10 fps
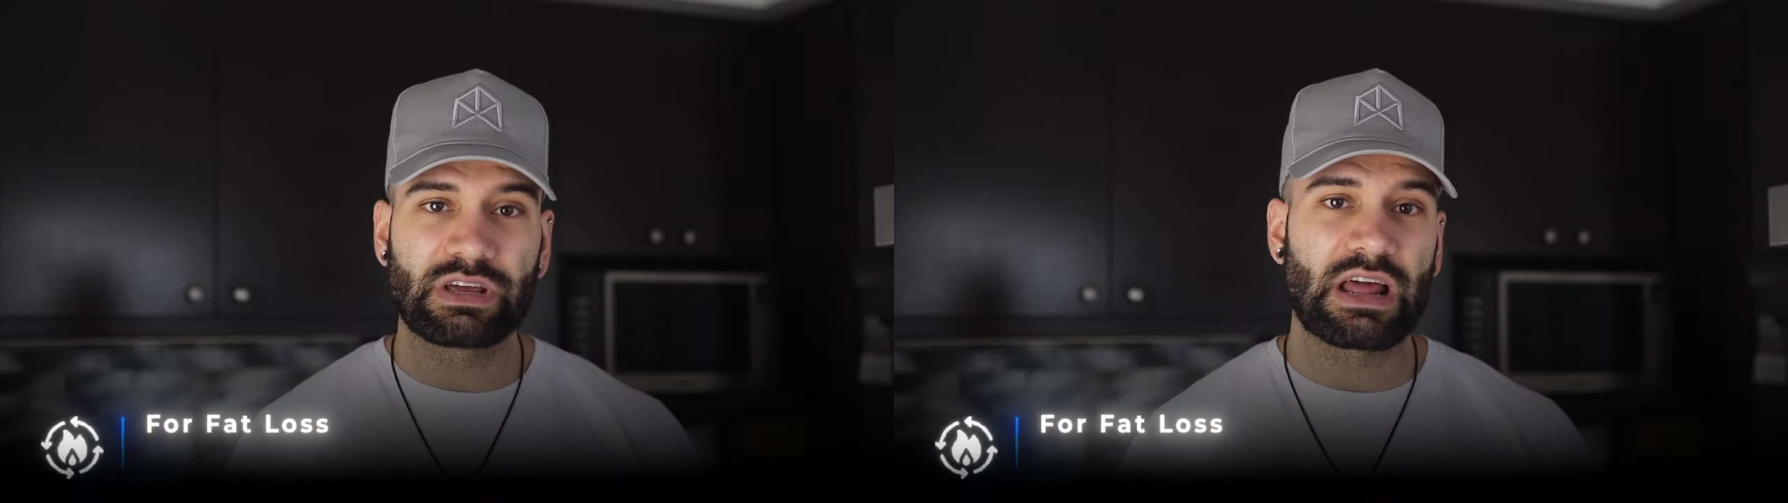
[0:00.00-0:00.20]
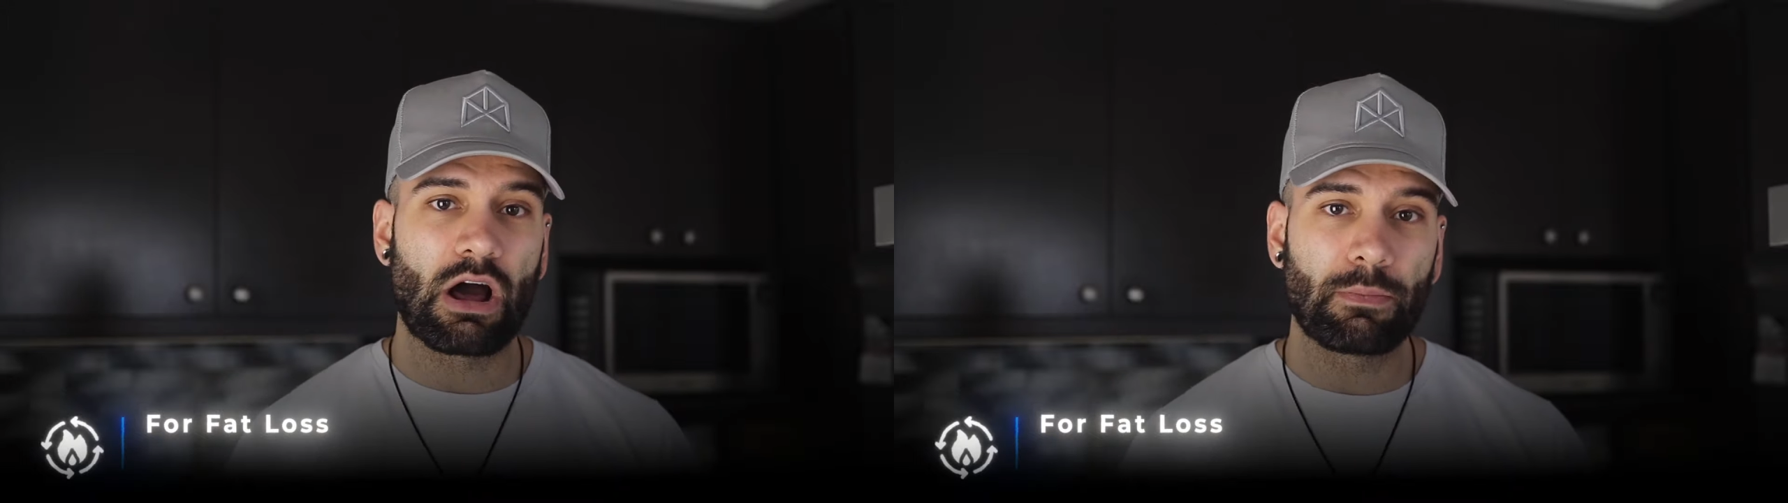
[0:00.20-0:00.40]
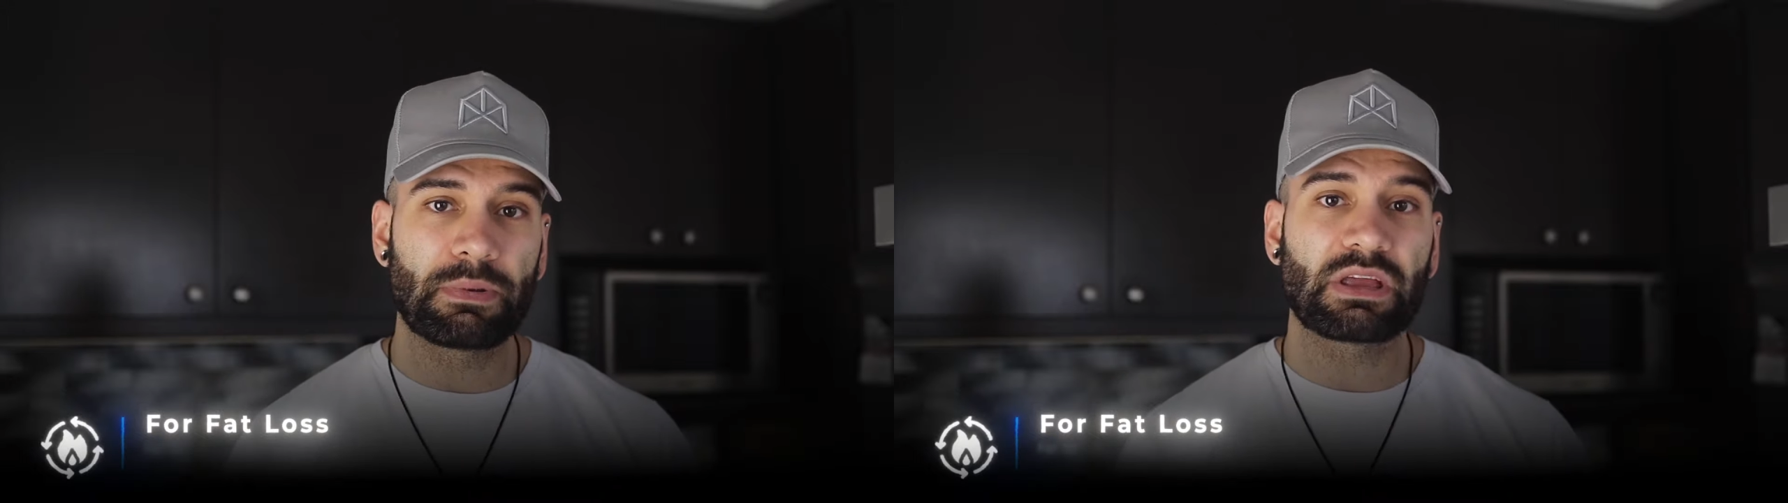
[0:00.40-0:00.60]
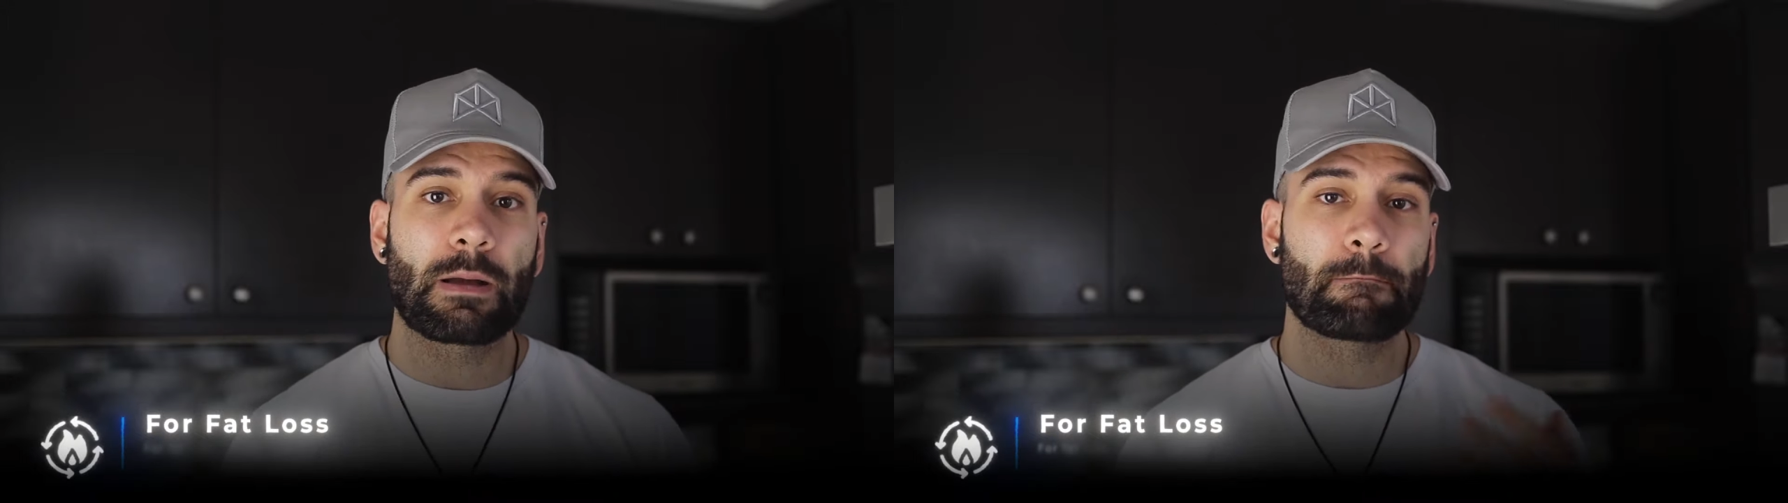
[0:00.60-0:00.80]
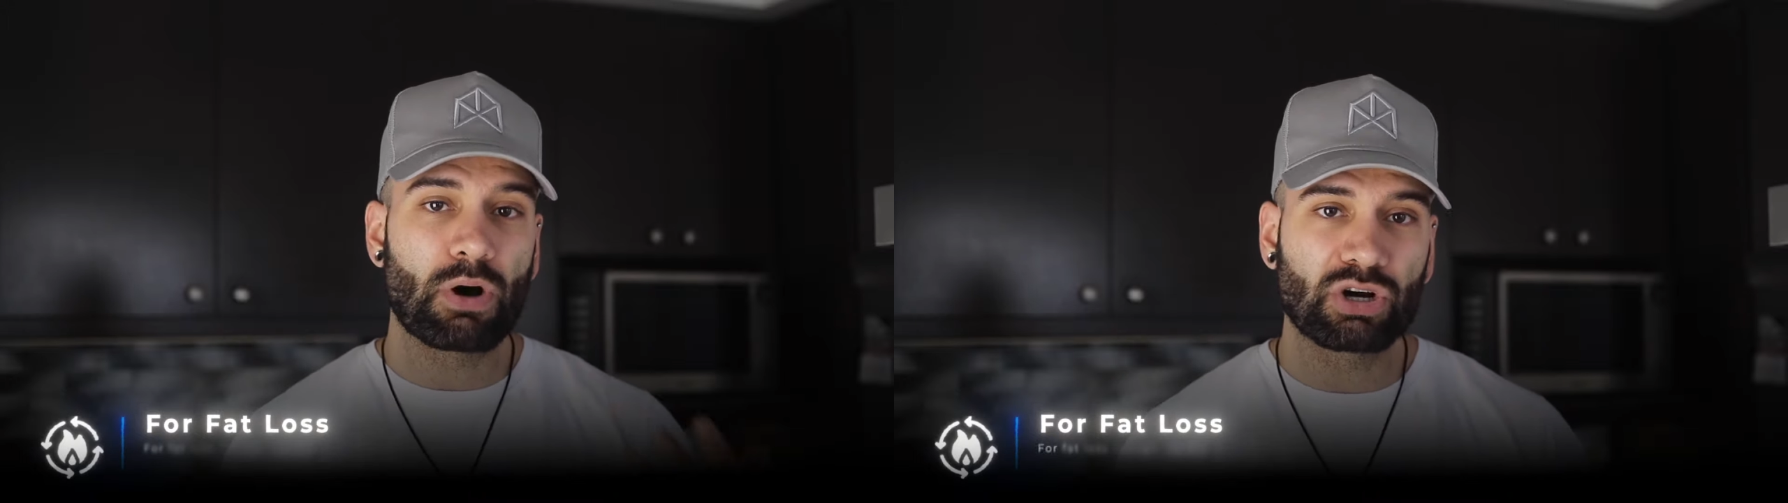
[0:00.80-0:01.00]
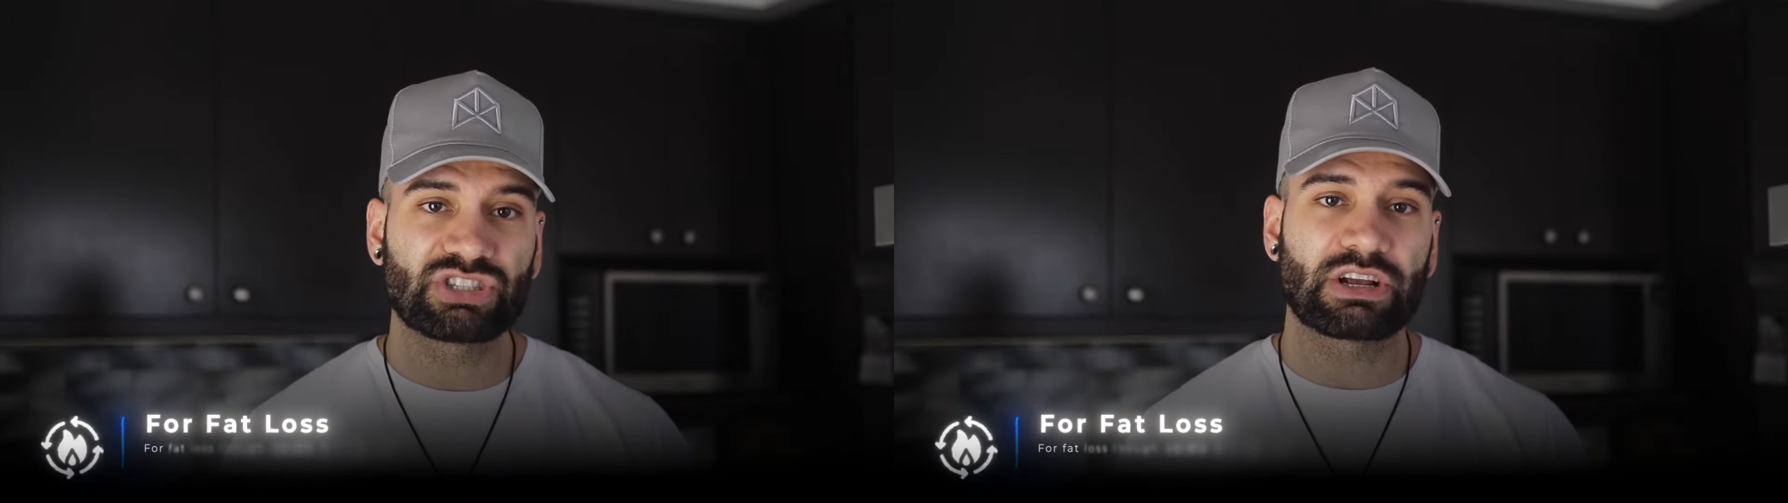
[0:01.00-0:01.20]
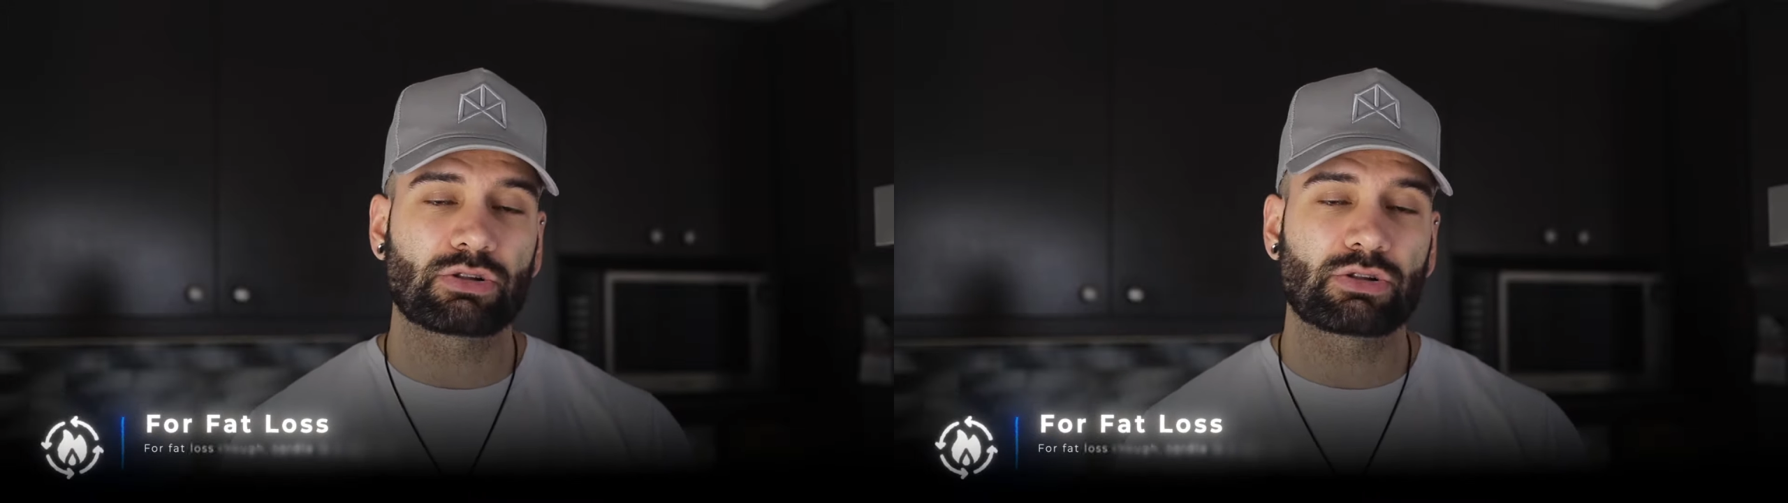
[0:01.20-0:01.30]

in helping push a